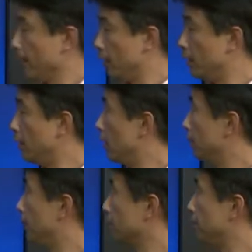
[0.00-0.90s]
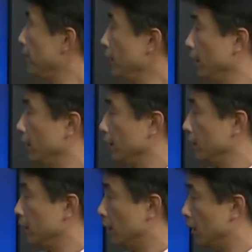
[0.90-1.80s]
but B
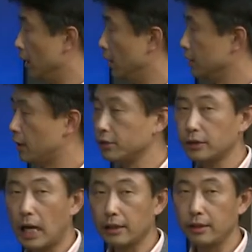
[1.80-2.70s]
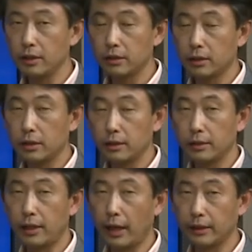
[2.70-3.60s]
does not think
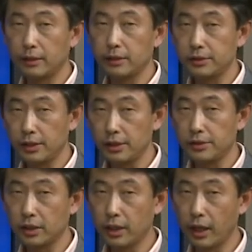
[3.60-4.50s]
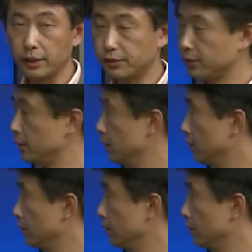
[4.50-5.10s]
that C is the case.